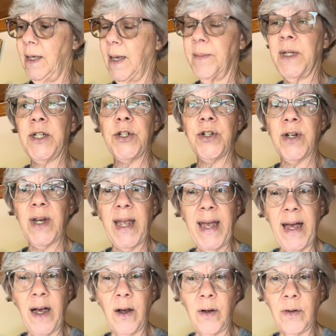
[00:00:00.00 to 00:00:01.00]
not sure
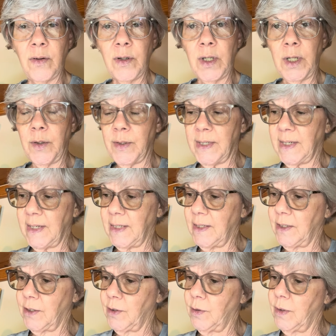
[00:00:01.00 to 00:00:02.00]
how close it
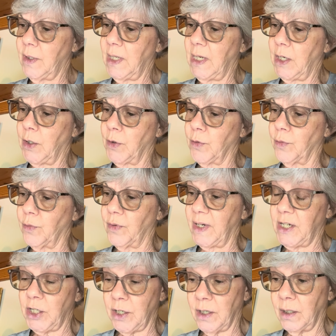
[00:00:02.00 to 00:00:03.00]
is to the
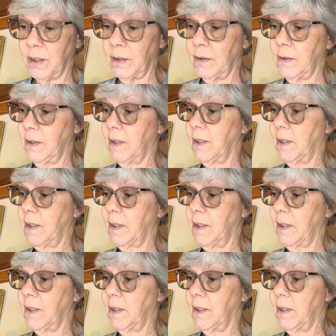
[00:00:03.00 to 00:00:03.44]
original.